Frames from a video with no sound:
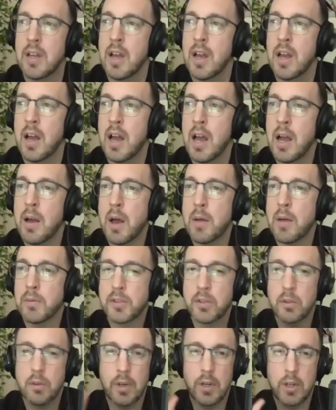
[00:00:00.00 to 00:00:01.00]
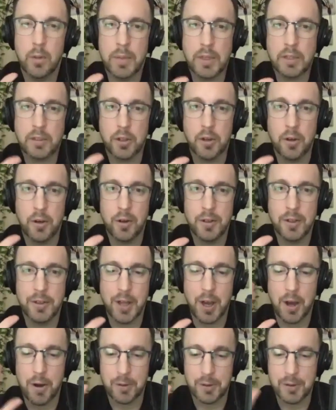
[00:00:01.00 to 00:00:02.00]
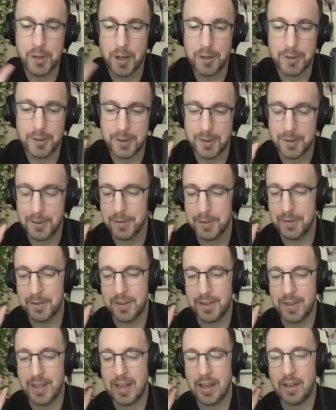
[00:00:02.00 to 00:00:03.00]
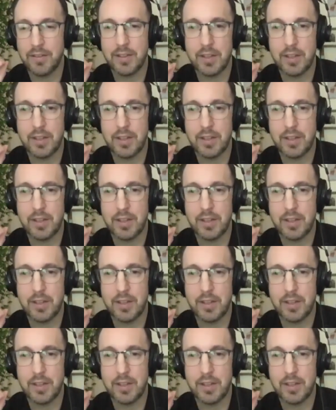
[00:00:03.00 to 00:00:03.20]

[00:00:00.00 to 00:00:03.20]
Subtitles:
I'm still a little bit torn on the whole cartoon thing. I